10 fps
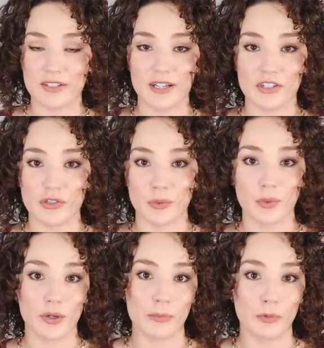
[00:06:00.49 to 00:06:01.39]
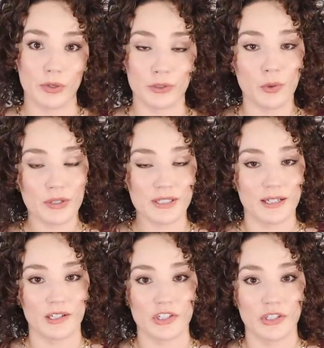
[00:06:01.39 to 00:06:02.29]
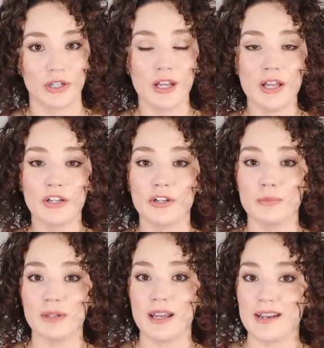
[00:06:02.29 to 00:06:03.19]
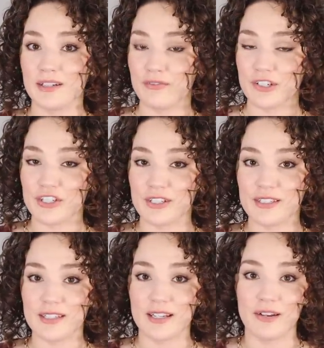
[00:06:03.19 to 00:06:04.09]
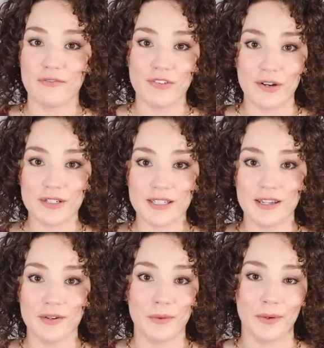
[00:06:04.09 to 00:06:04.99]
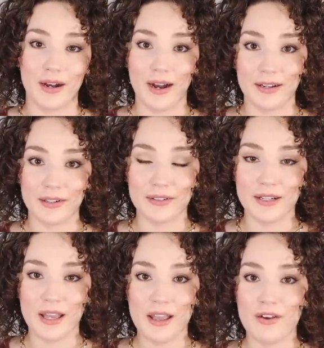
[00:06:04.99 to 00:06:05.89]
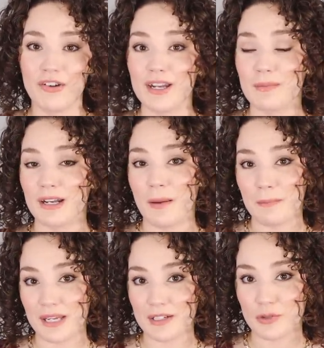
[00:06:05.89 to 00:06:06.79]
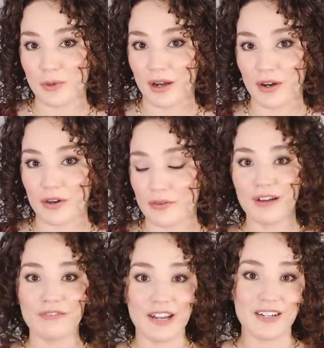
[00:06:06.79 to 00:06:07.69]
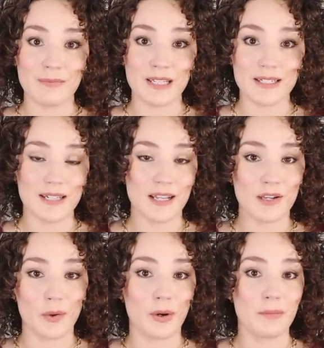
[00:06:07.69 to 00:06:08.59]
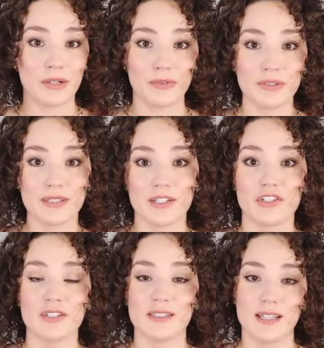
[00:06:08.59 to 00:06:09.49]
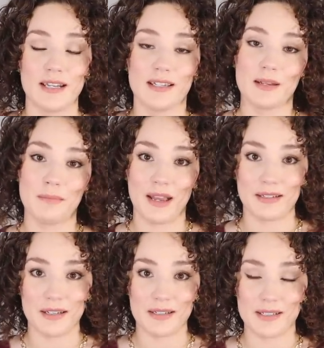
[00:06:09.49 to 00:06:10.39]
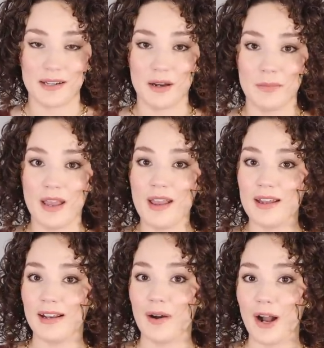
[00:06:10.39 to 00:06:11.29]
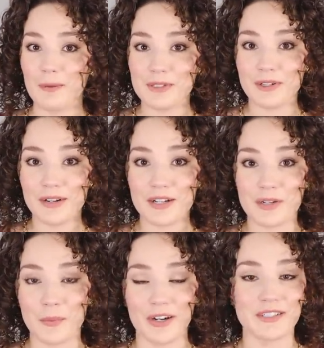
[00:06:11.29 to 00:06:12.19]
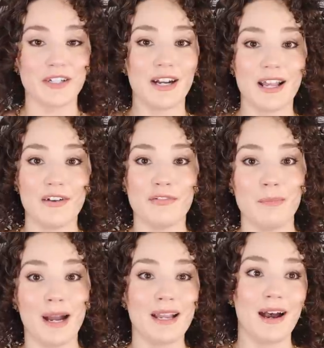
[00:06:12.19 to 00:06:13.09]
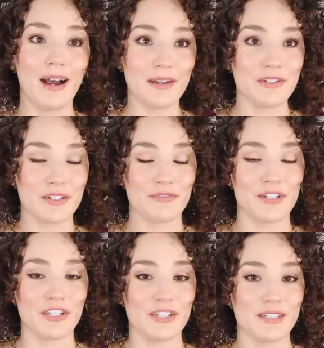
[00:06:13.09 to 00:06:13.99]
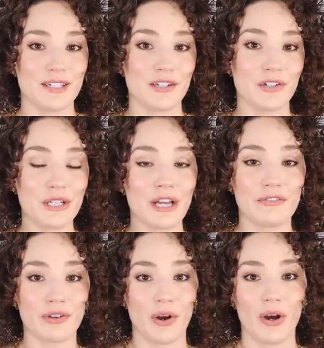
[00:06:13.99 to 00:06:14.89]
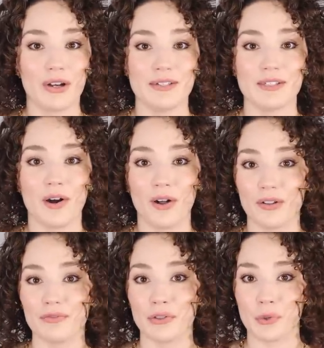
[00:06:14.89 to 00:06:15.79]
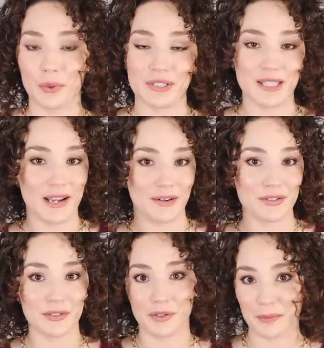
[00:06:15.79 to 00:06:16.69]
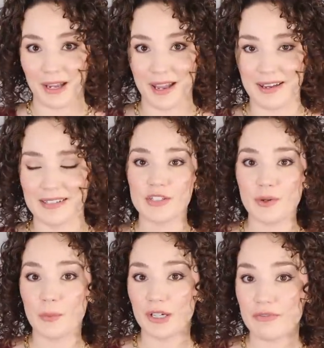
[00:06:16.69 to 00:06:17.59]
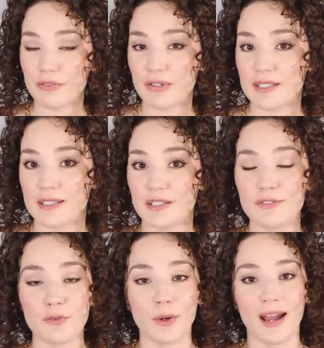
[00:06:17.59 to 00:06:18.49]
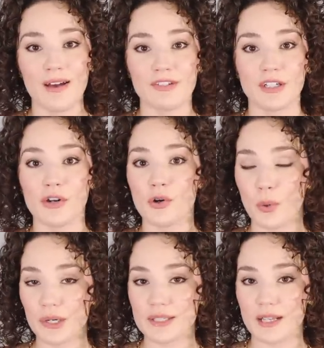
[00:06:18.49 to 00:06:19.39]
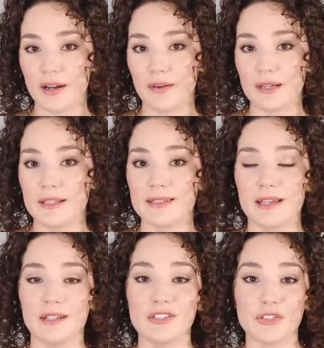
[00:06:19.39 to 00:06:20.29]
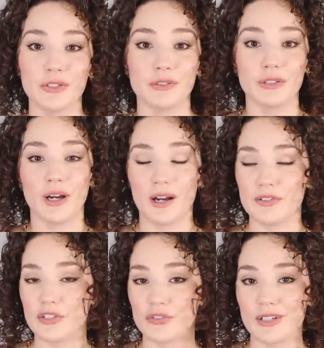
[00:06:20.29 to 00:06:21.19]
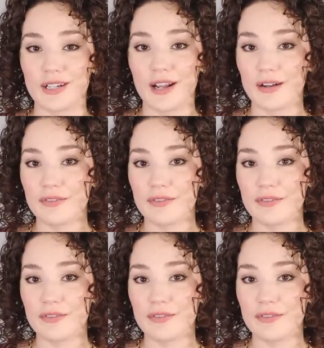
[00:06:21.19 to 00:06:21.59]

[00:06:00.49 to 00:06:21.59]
texture or a more coarse texture could be a deficiency in ferritin or iron, vitamin B12, vitamin D, or minerals such as zinc and magnesium. Now I'm starting to wonder if my iron deficiency could have caused all of the coarse hairs on my head. So one of the reasons for having coarse areas in a certain concentrated area